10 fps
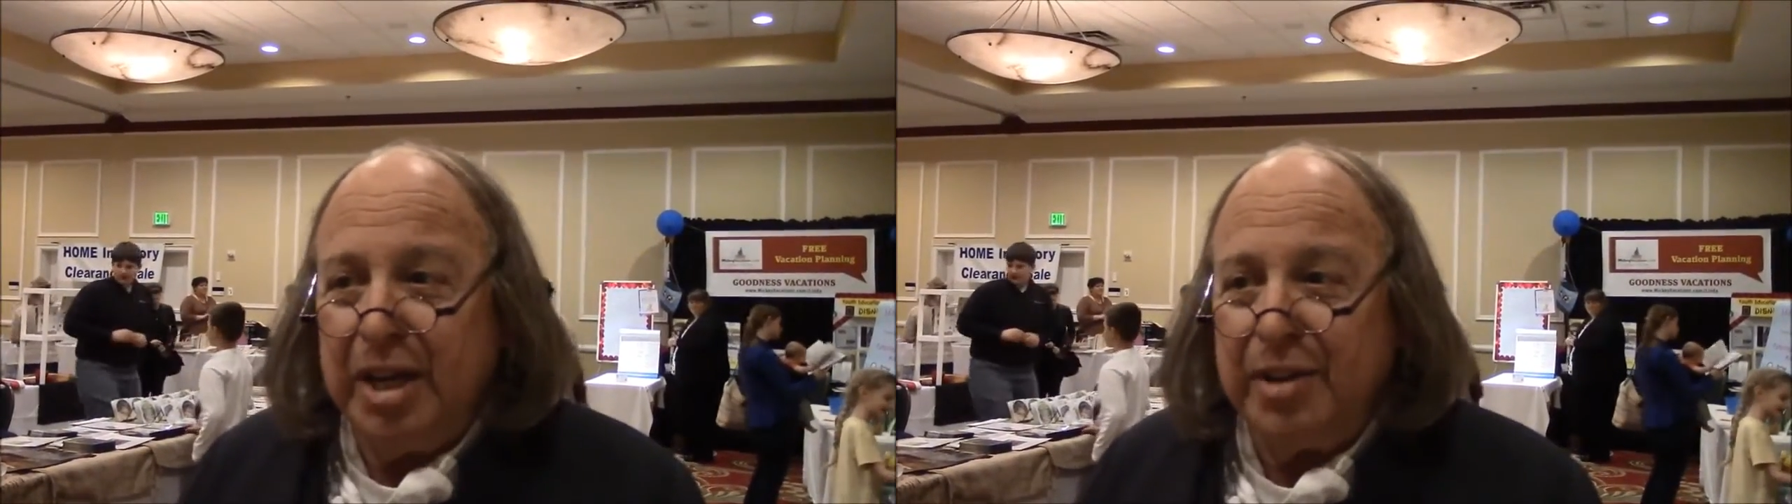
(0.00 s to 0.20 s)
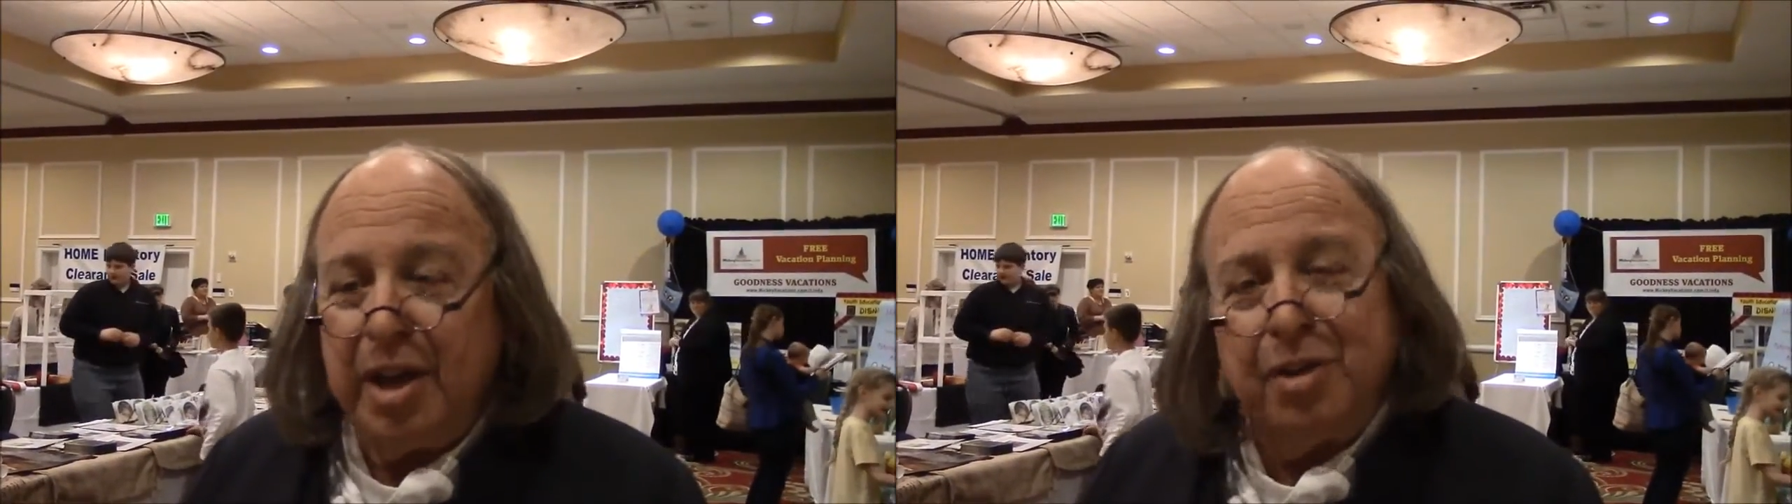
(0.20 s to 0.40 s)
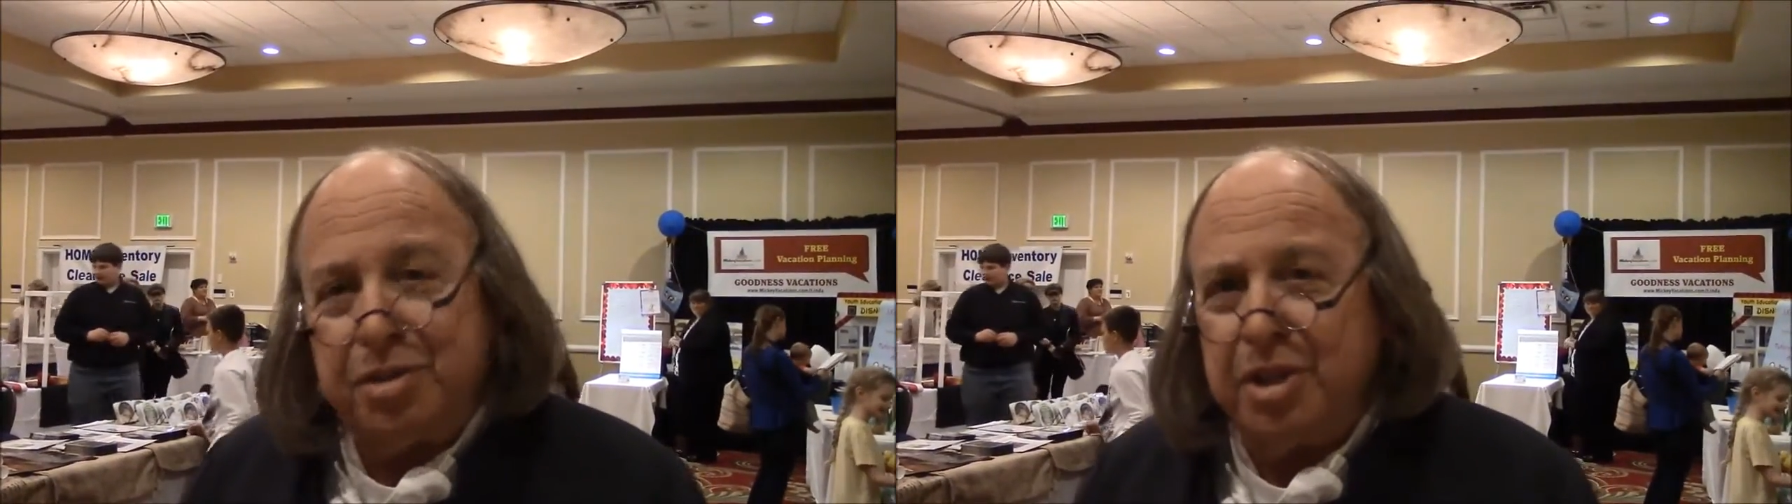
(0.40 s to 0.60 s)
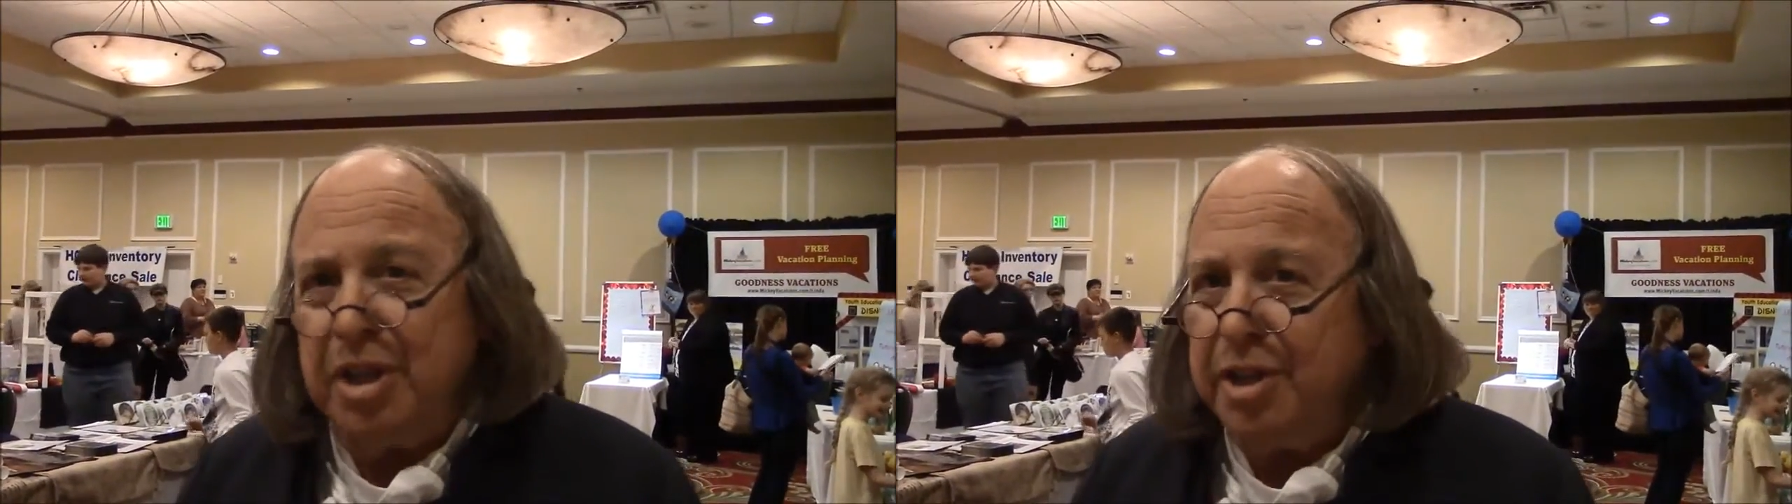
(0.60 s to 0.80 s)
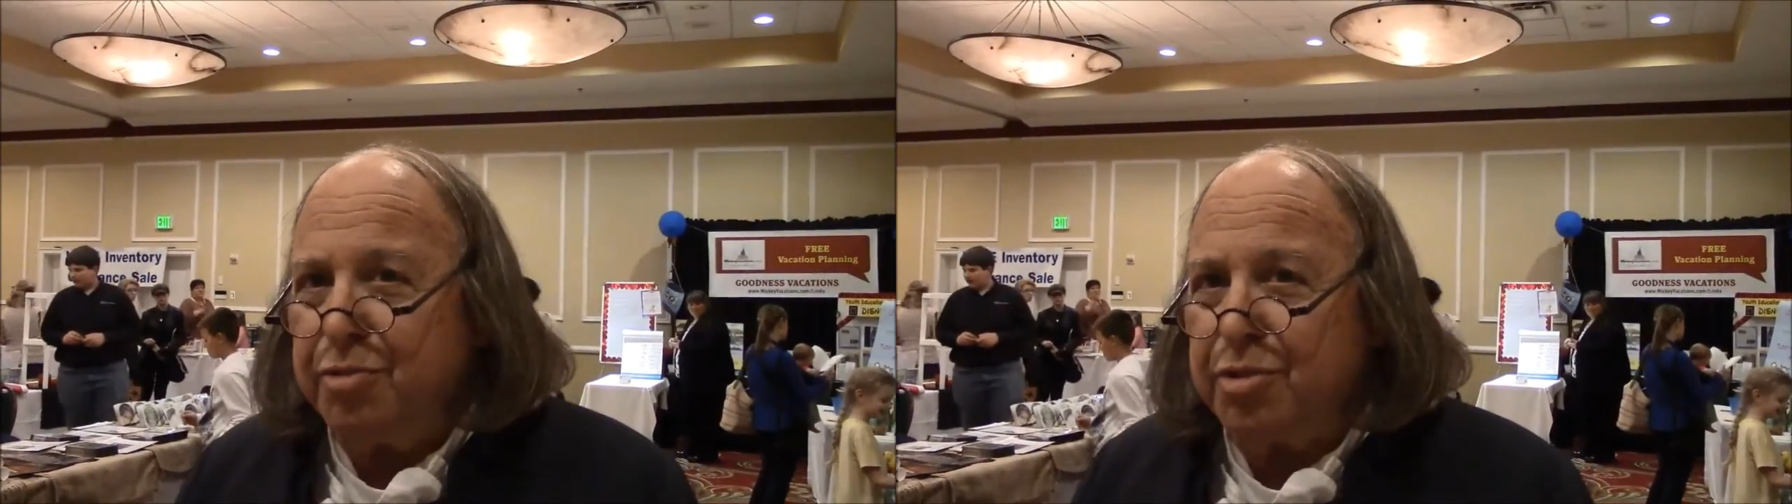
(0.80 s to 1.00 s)
they are
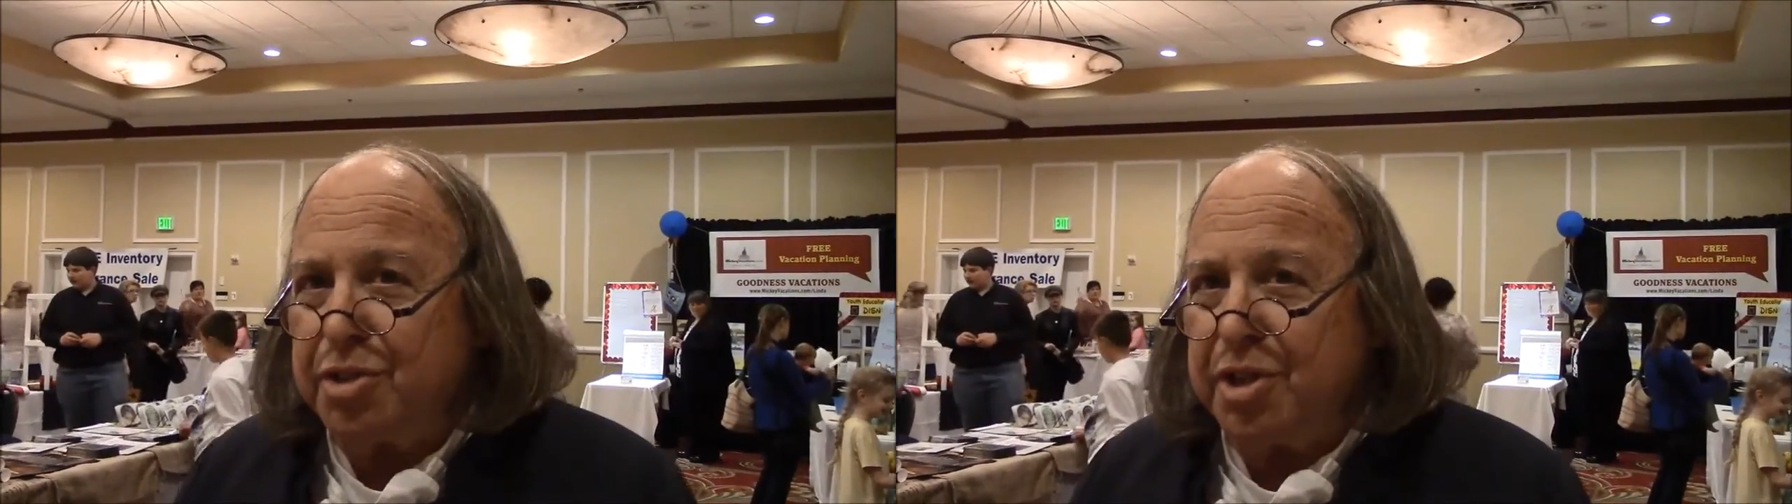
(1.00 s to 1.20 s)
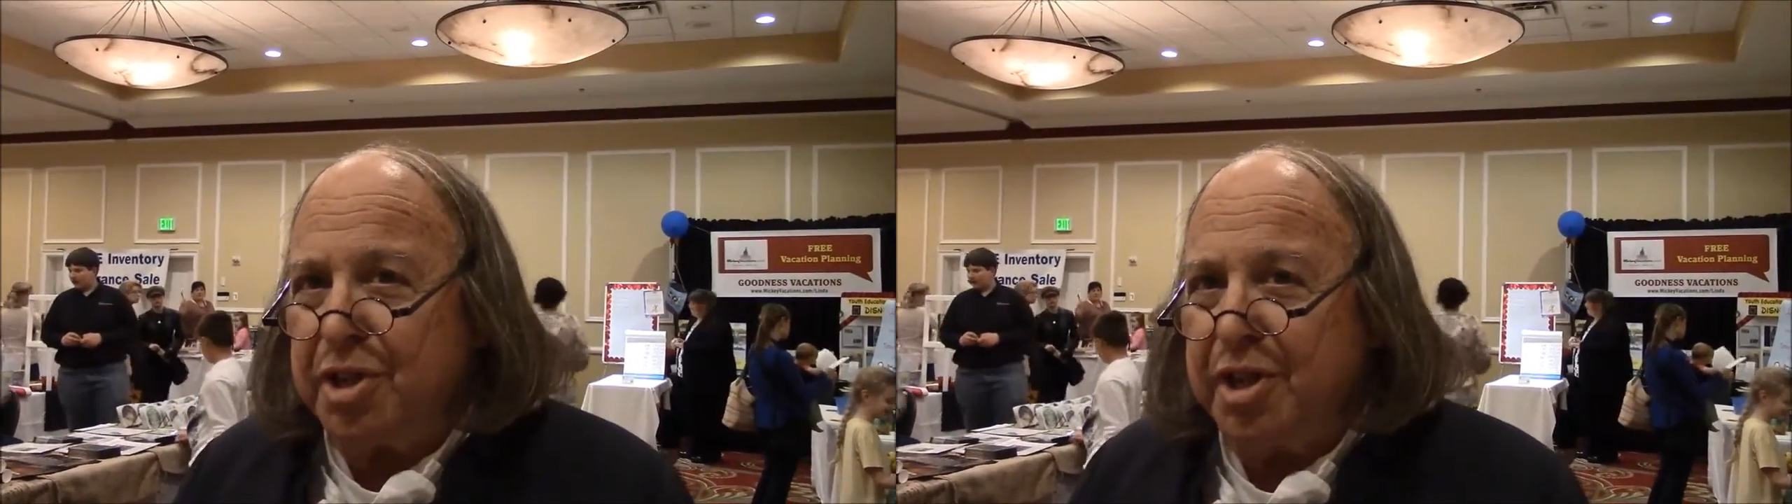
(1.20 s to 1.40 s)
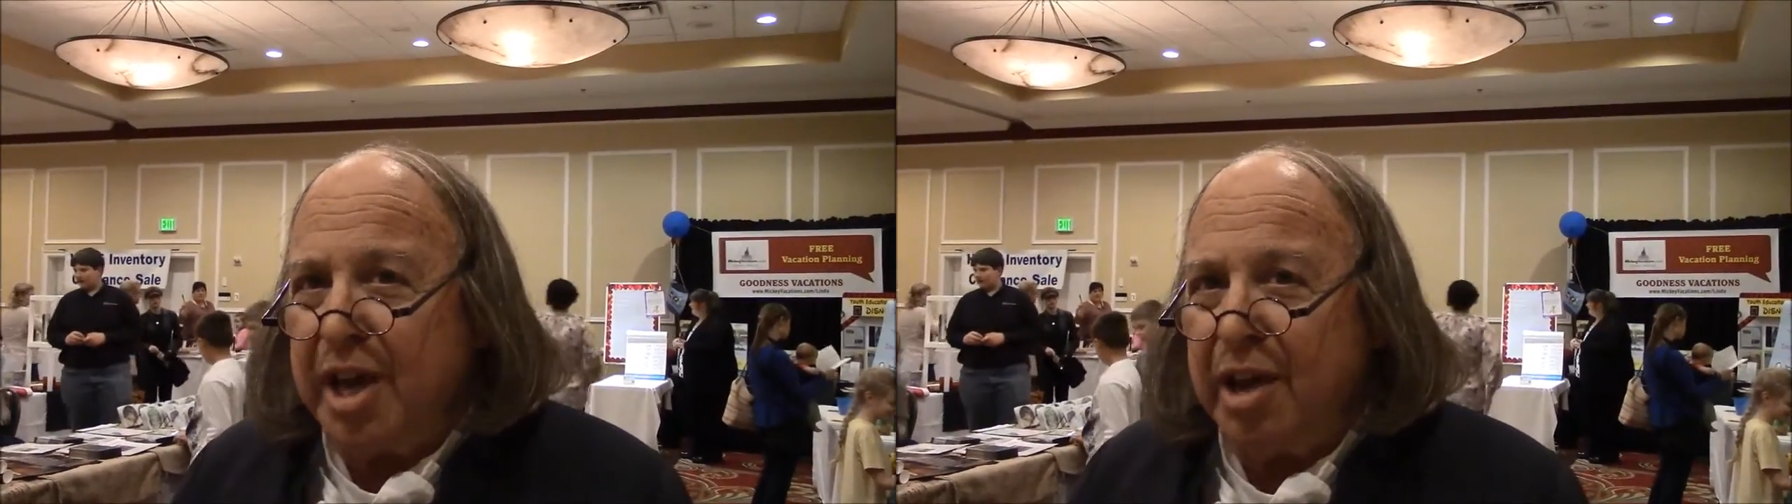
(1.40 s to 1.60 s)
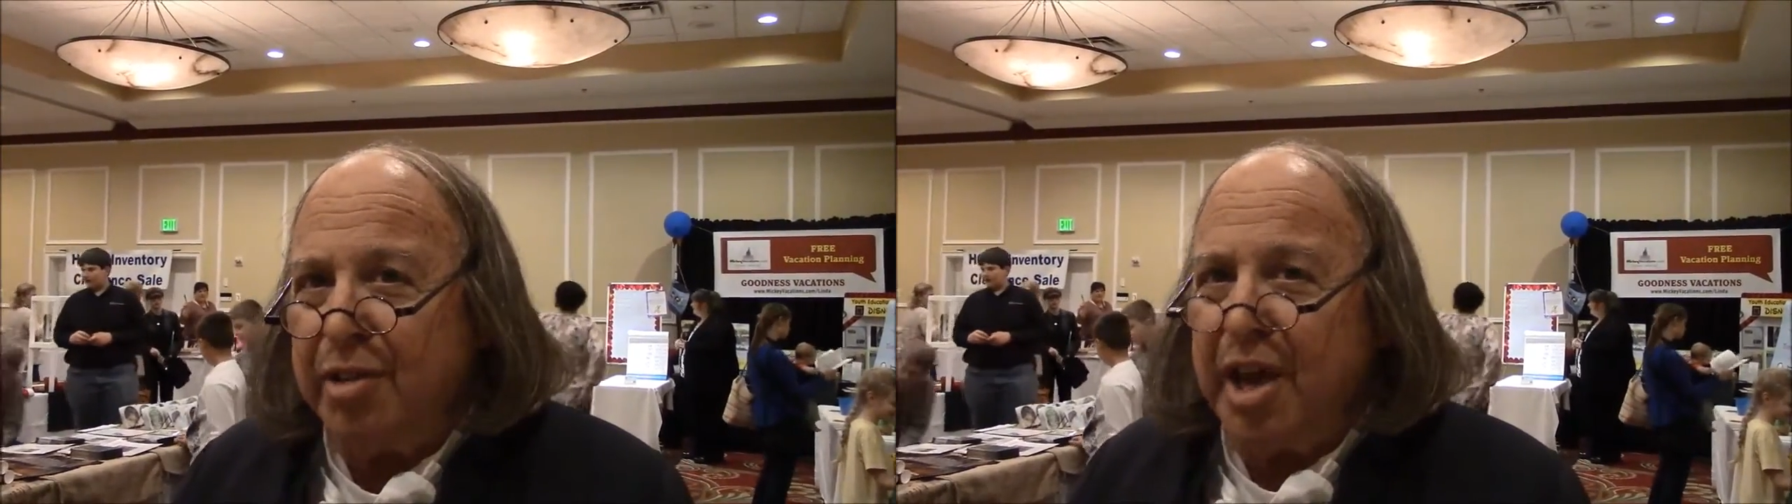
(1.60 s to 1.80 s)
still interested in how